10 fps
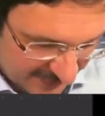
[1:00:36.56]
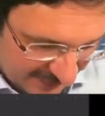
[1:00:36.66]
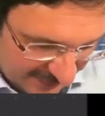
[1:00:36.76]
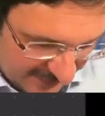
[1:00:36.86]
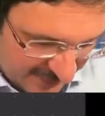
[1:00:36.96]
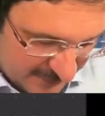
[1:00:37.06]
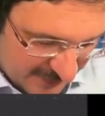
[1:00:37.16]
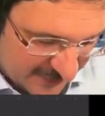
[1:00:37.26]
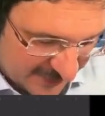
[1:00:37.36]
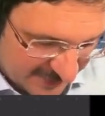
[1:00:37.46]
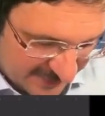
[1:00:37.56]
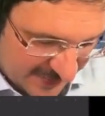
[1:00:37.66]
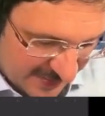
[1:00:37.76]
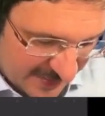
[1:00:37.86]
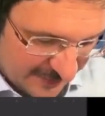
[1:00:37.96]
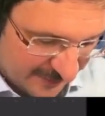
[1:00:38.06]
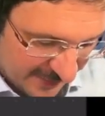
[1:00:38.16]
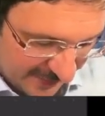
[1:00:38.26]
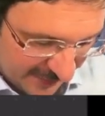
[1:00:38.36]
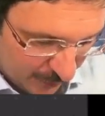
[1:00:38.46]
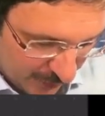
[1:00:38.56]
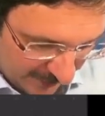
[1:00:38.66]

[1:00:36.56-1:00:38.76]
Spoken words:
This matrix is an indefinite one.